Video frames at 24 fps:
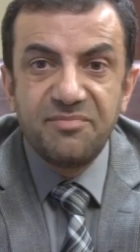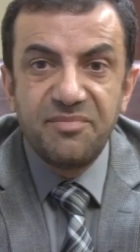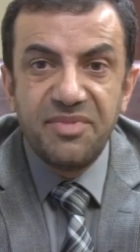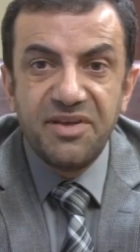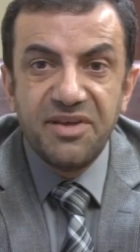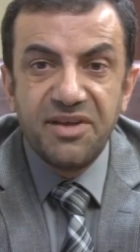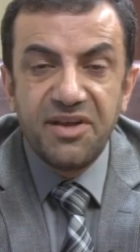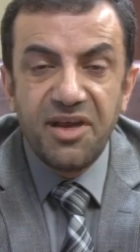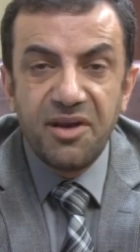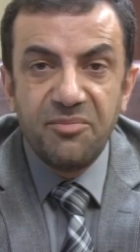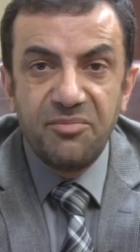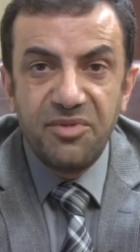
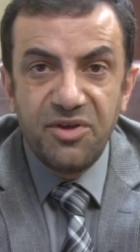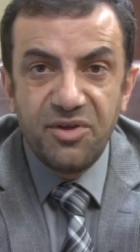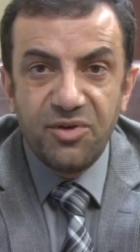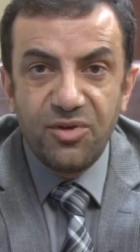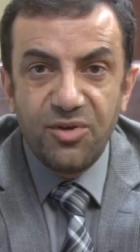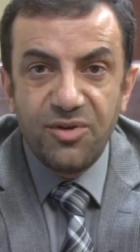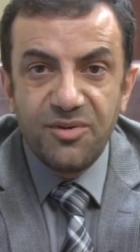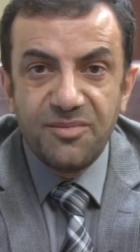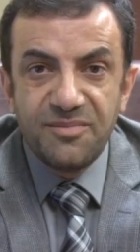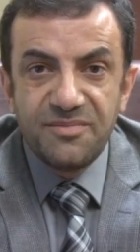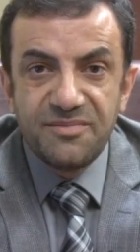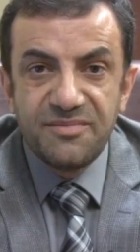Speaker
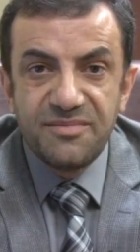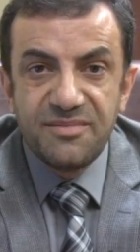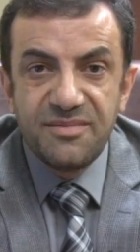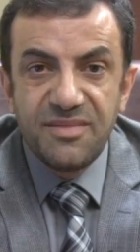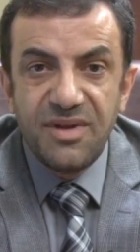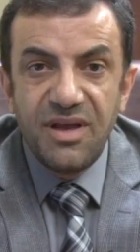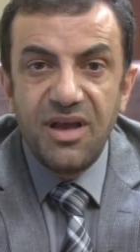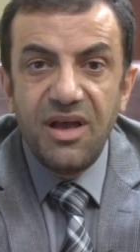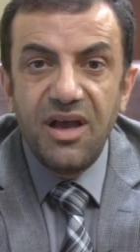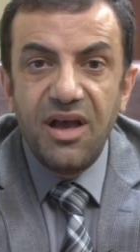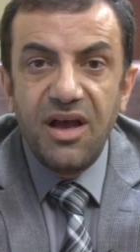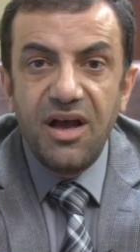Bureau.
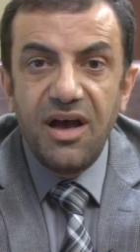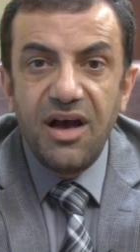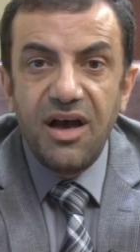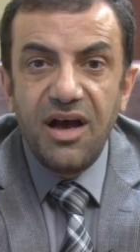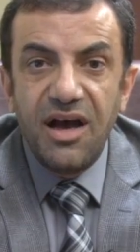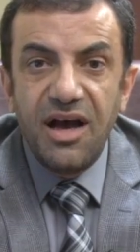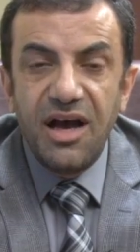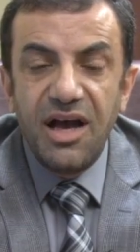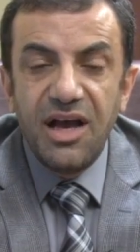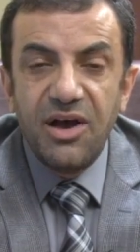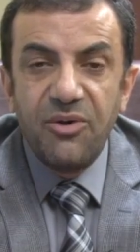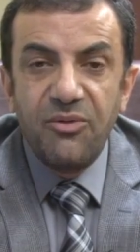
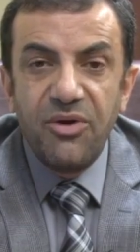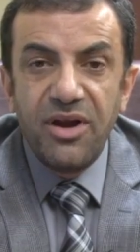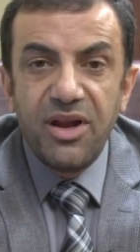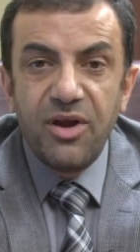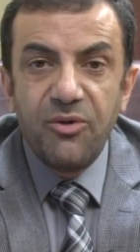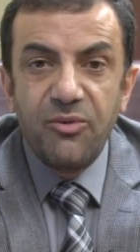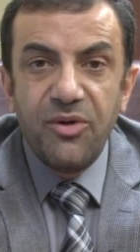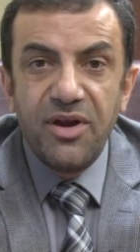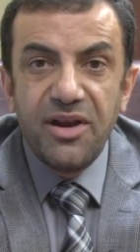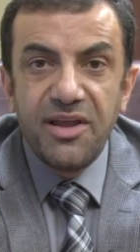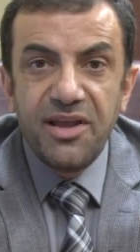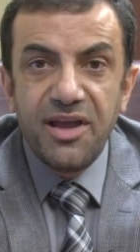I want
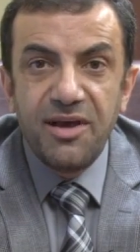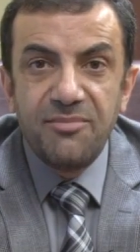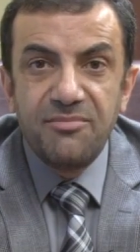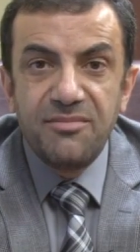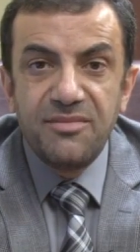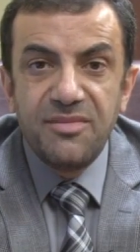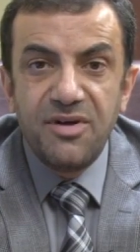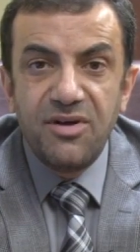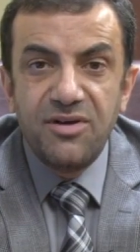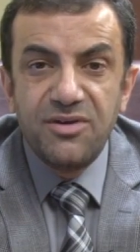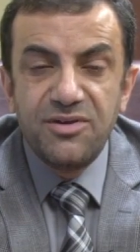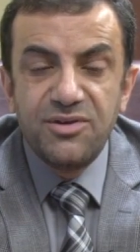to
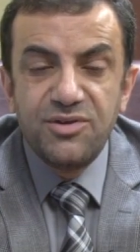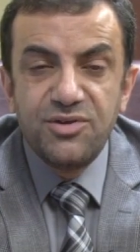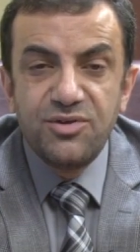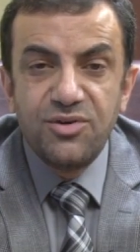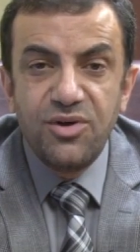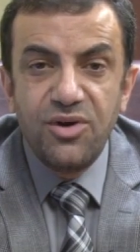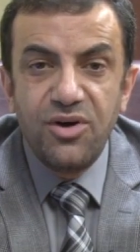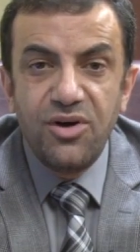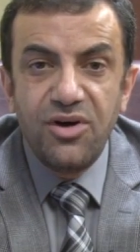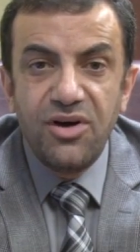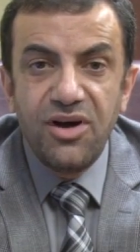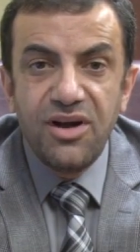welcome you
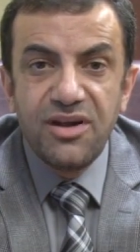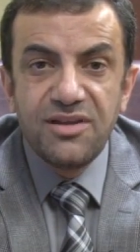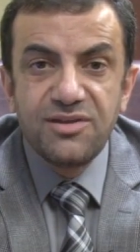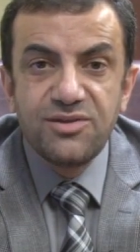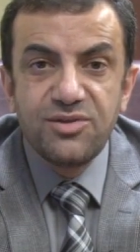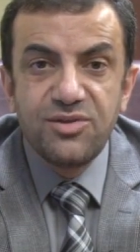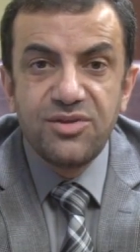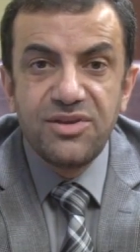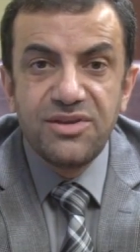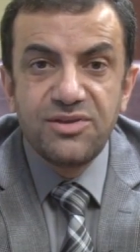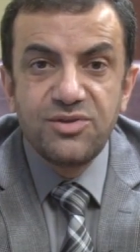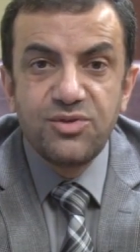all
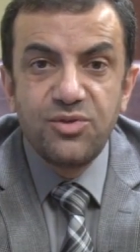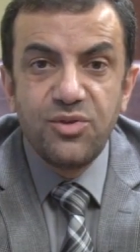to the